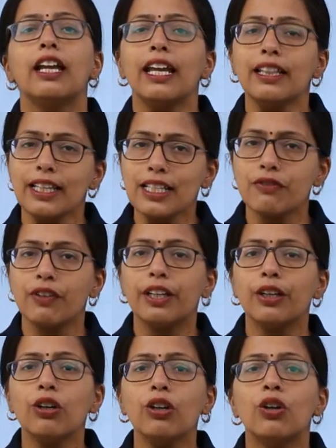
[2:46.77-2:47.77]
In this
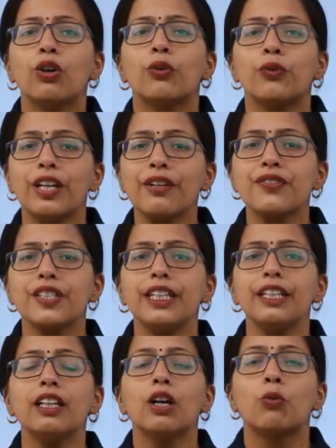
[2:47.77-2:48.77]
video, we have
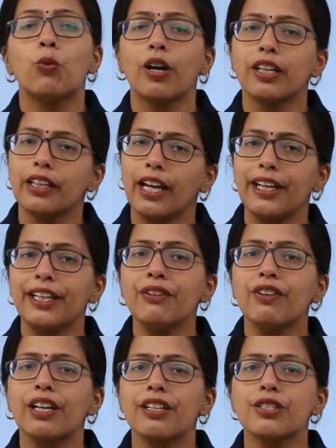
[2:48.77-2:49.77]
seen what an
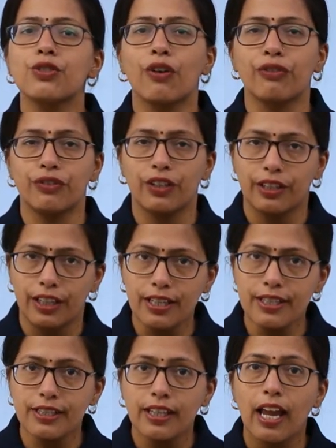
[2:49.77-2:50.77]
antivirus software
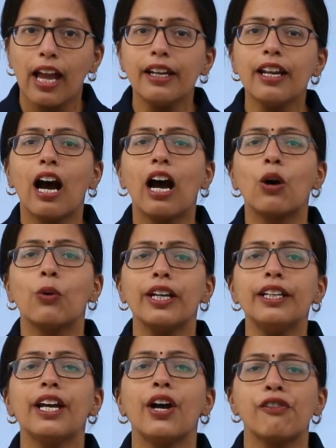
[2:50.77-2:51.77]
is, and how
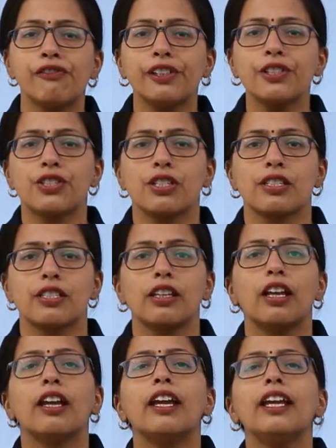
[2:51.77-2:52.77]
it functions.
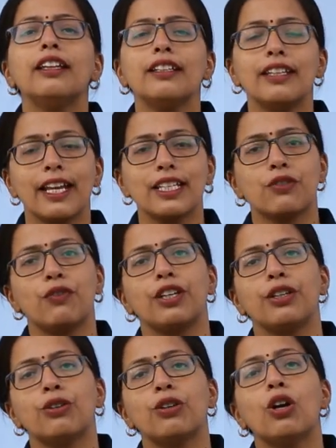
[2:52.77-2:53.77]
In the next
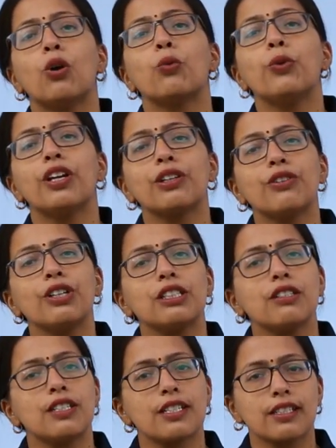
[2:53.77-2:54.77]
video, we are going
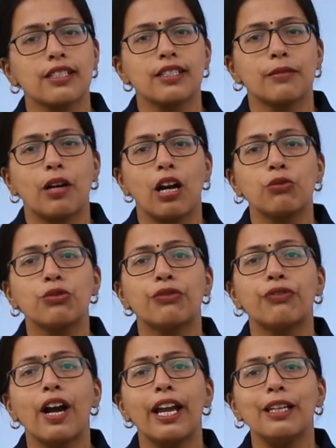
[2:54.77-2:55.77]
to discuss about
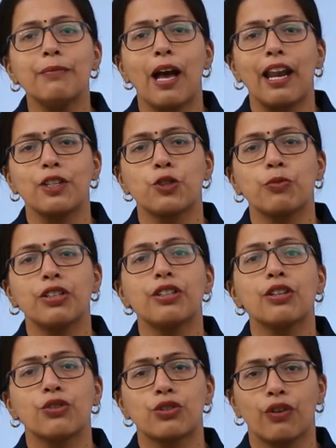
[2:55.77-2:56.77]
file management
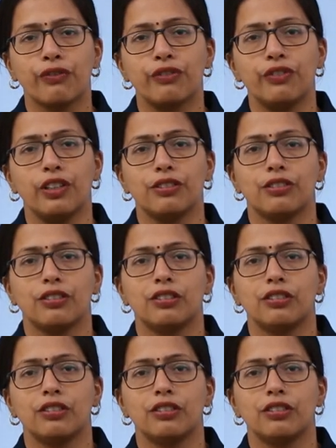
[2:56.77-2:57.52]
software.